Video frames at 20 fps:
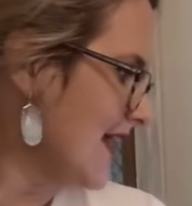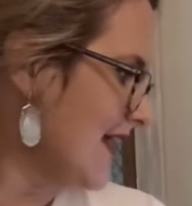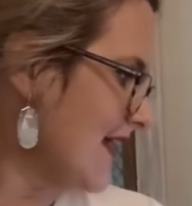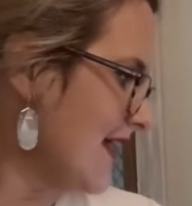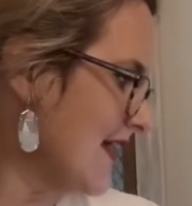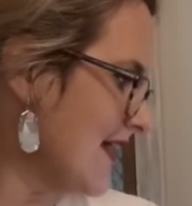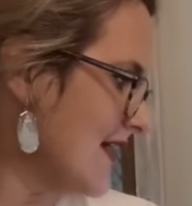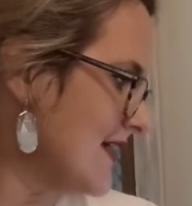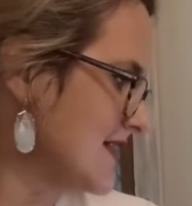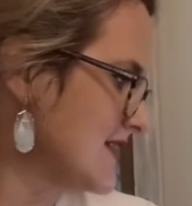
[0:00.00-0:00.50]

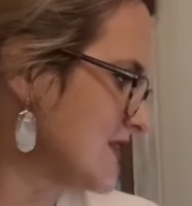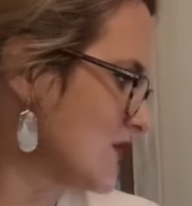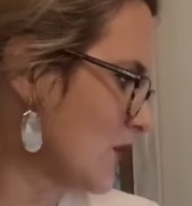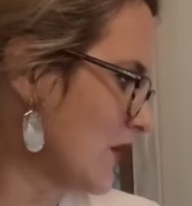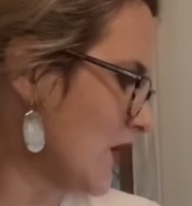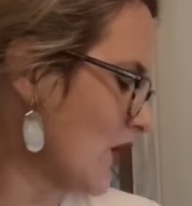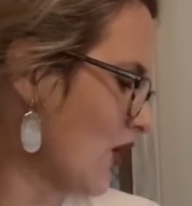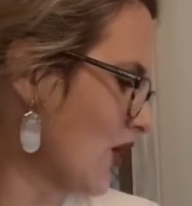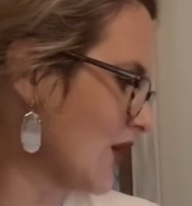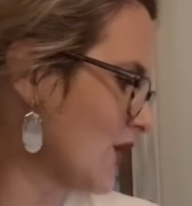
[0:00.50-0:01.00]
is
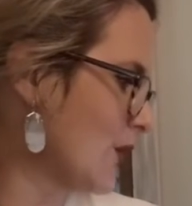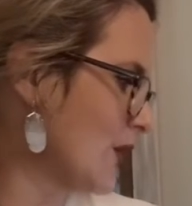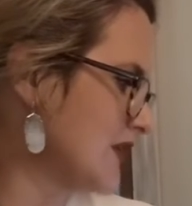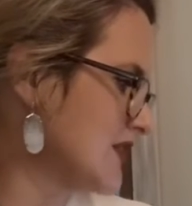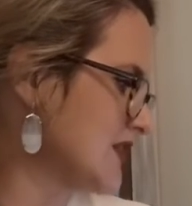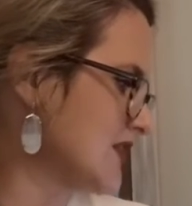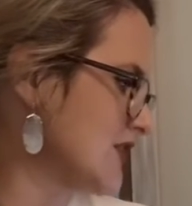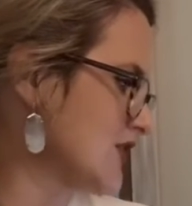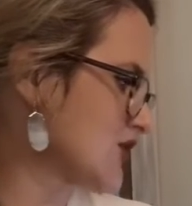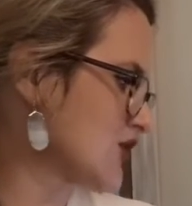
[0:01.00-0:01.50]
we are going
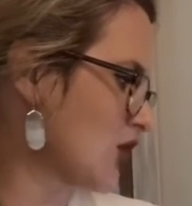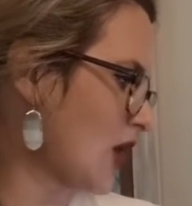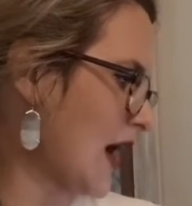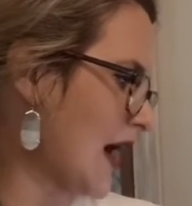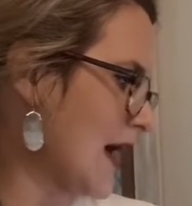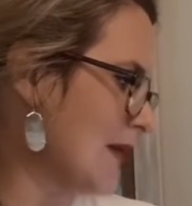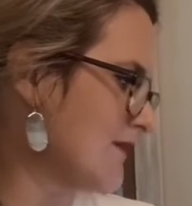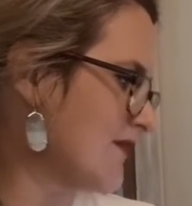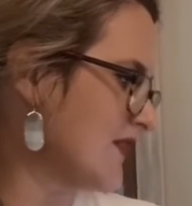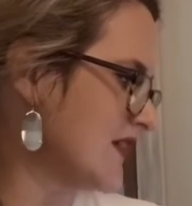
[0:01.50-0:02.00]
to
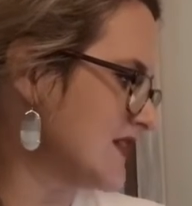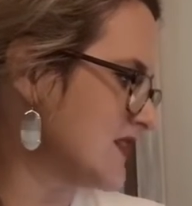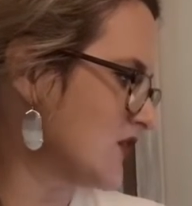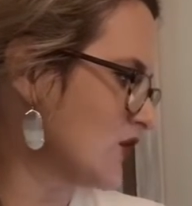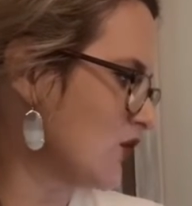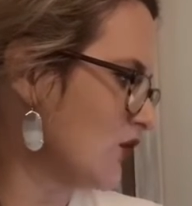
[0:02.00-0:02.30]
describe physical